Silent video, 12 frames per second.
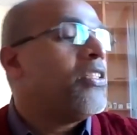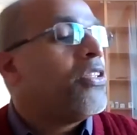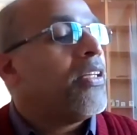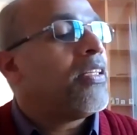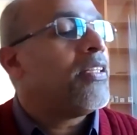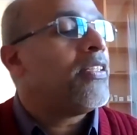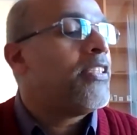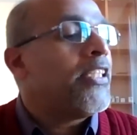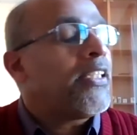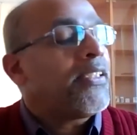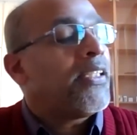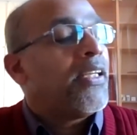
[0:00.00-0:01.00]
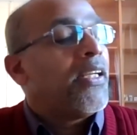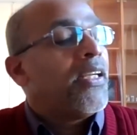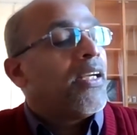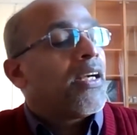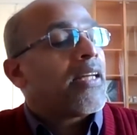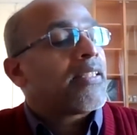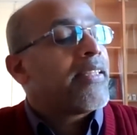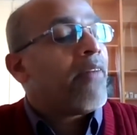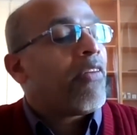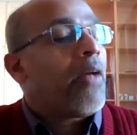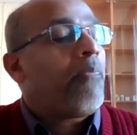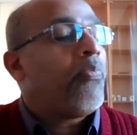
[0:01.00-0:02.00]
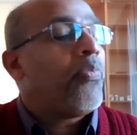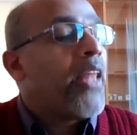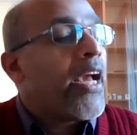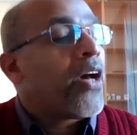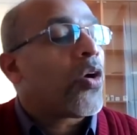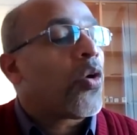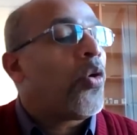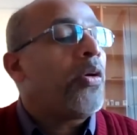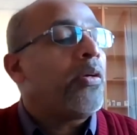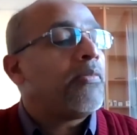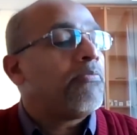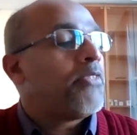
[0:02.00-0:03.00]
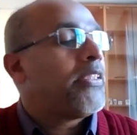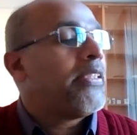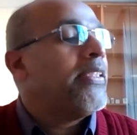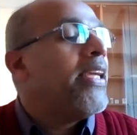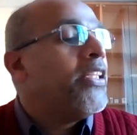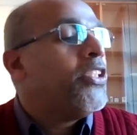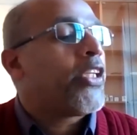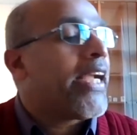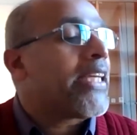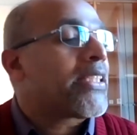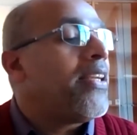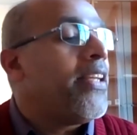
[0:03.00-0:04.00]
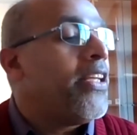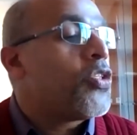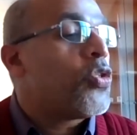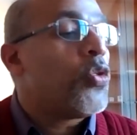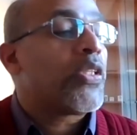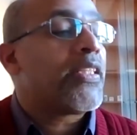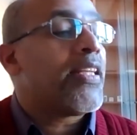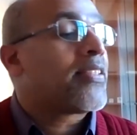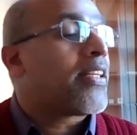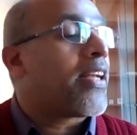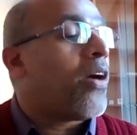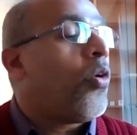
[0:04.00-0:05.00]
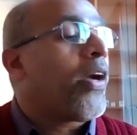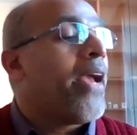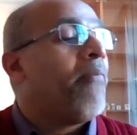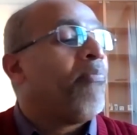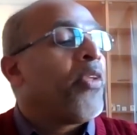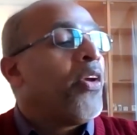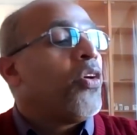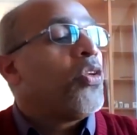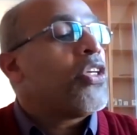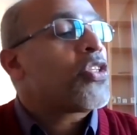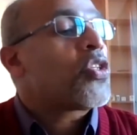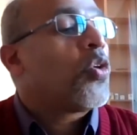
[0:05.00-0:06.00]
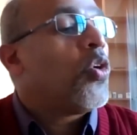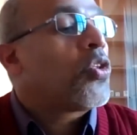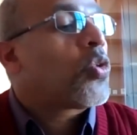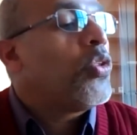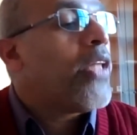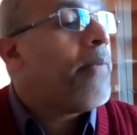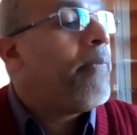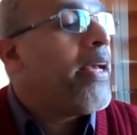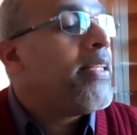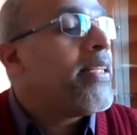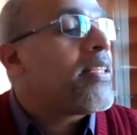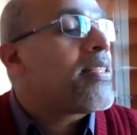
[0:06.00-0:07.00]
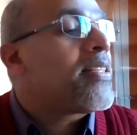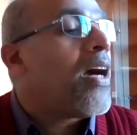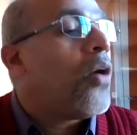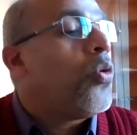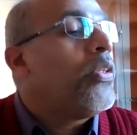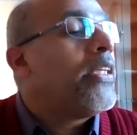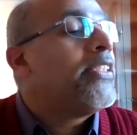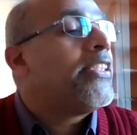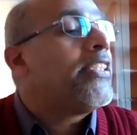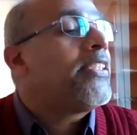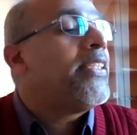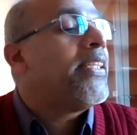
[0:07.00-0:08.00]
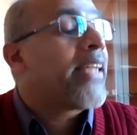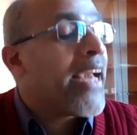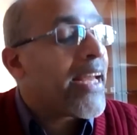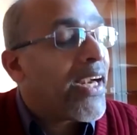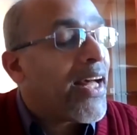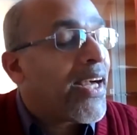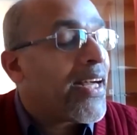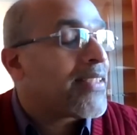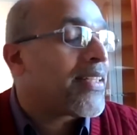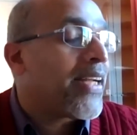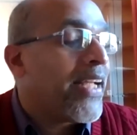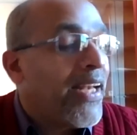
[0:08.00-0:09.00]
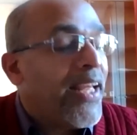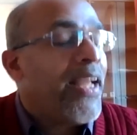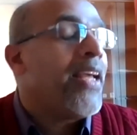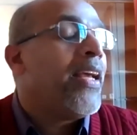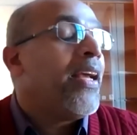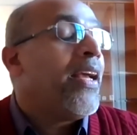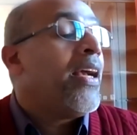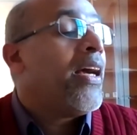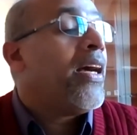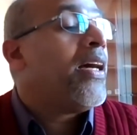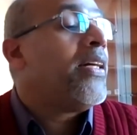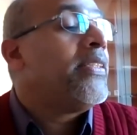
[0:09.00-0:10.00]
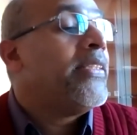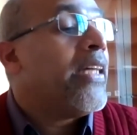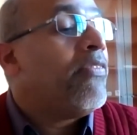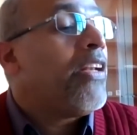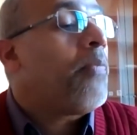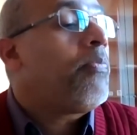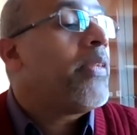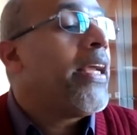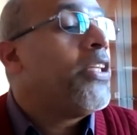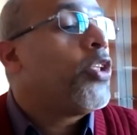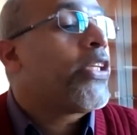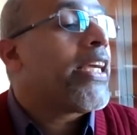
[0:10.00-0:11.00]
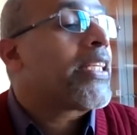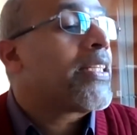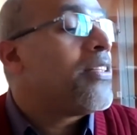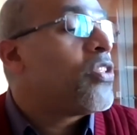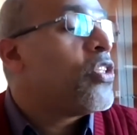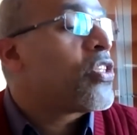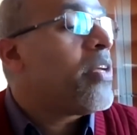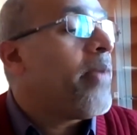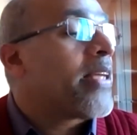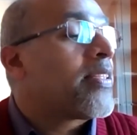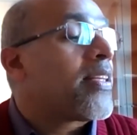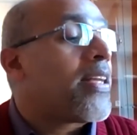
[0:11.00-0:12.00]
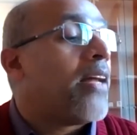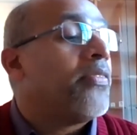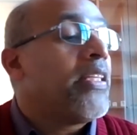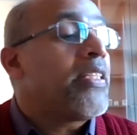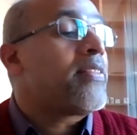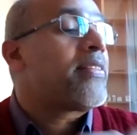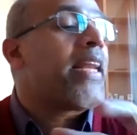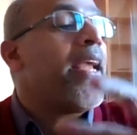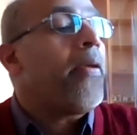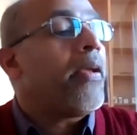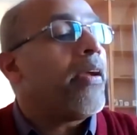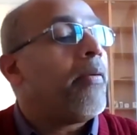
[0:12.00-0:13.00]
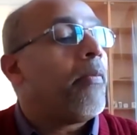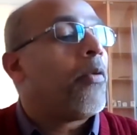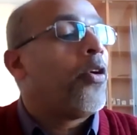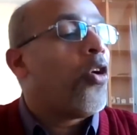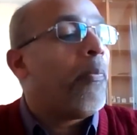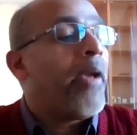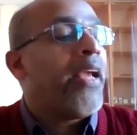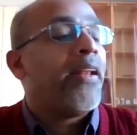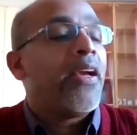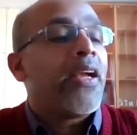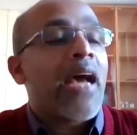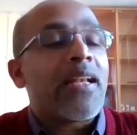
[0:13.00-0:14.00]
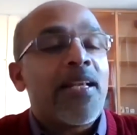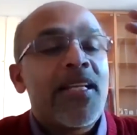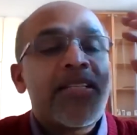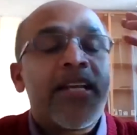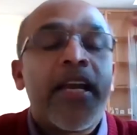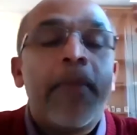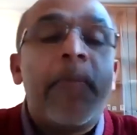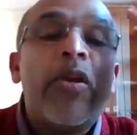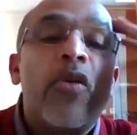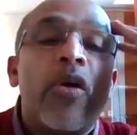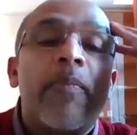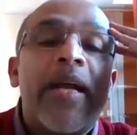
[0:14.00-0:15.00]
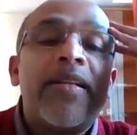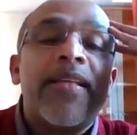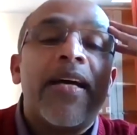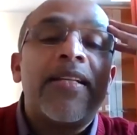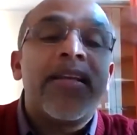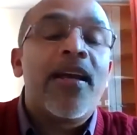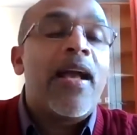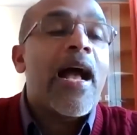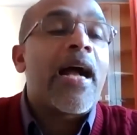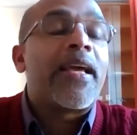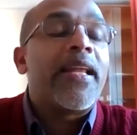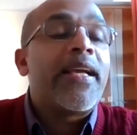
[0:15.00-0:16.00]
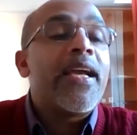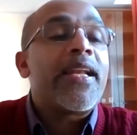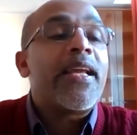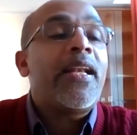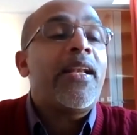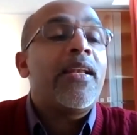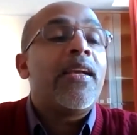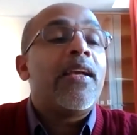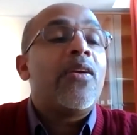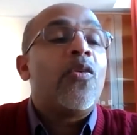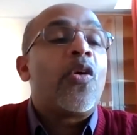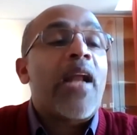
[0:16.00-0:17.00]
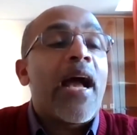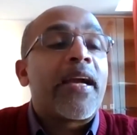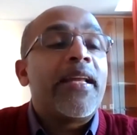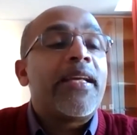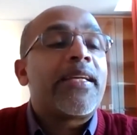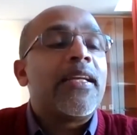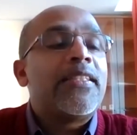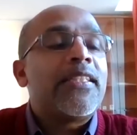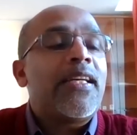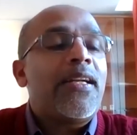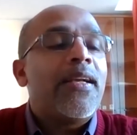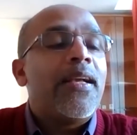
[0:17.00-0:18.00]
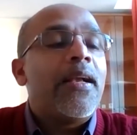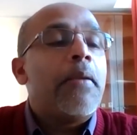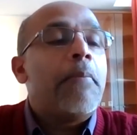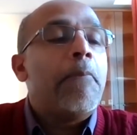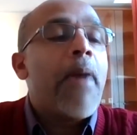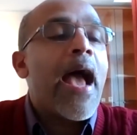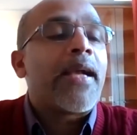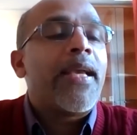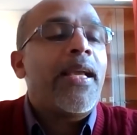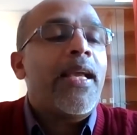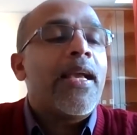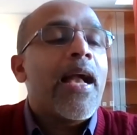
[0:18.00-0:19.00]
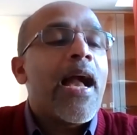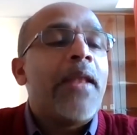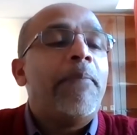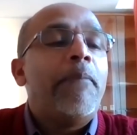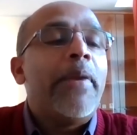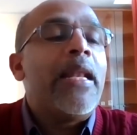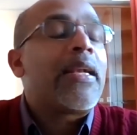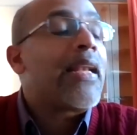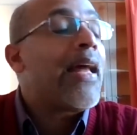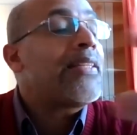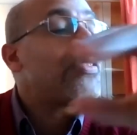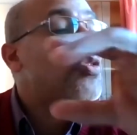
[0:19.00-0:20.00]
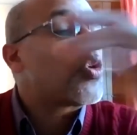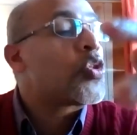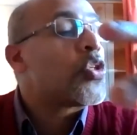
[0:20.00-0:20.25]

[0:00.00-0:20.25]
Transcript: uh, church has developed their own educational institution, etc. Okay, just to go through the pages, how the church in Kerala has really uh, developed the educational system, etc. These three domain, at least keep in your mind that agrarian or agriculture, banking, and middle class